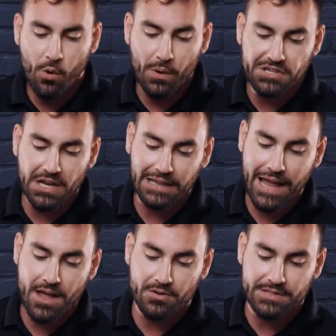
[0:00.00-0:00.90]
which
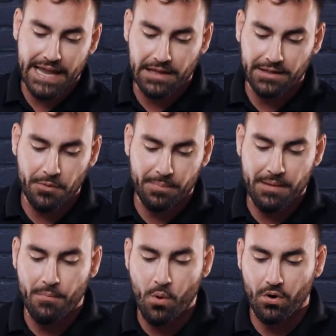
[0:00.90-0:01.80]
allows a little
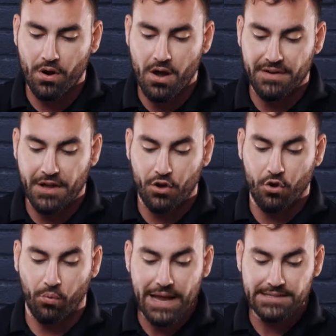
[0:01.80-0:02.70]
bit more of an
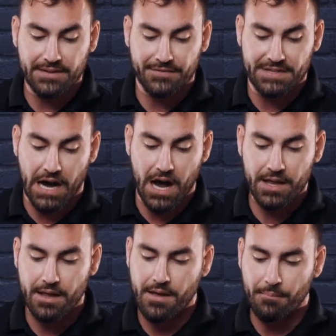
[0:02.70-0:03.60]
aggressive
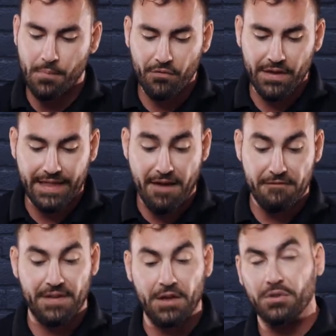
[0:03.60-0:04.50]
tuck, moving
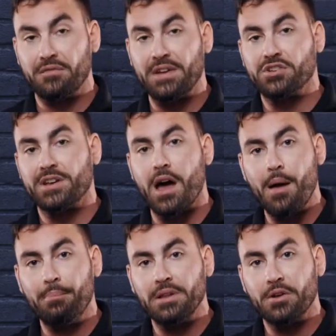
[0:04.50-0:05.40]
that field of vision
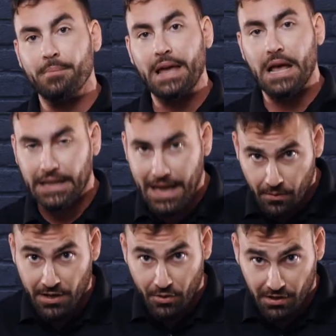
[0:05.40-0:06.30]
up a little bit,
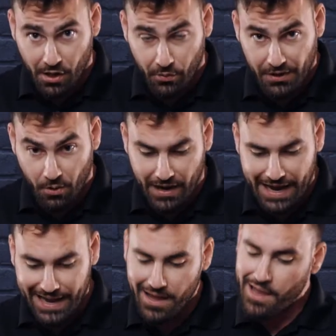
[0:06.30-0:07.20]
allowing you to lower your
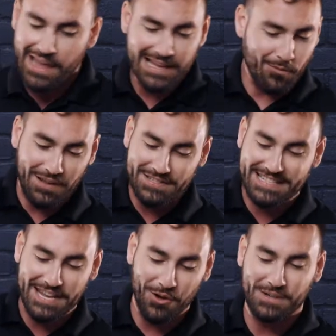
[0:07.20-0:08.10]
head while
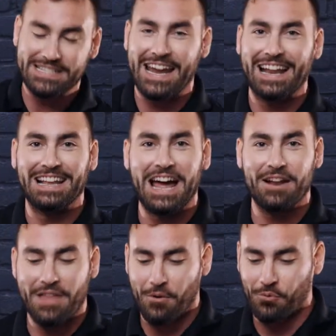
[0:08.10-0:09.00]
still retaining a
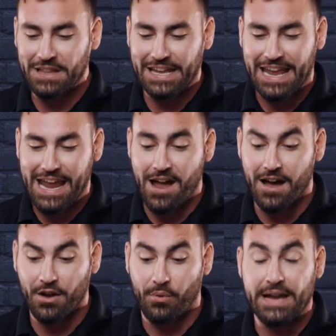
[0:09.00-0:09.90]
lot of that really
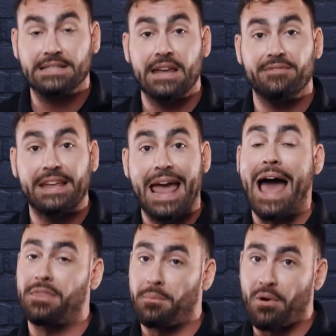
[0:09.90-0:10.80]
great safety
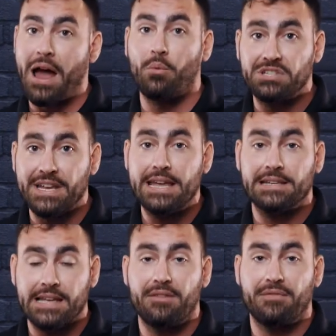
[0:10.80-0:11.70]
at the brow, which
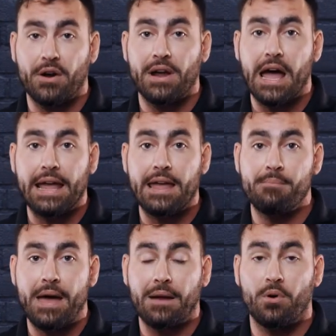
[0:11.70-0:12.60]
is a very high
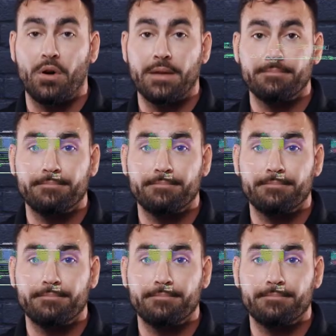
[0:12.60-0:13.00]
impact point.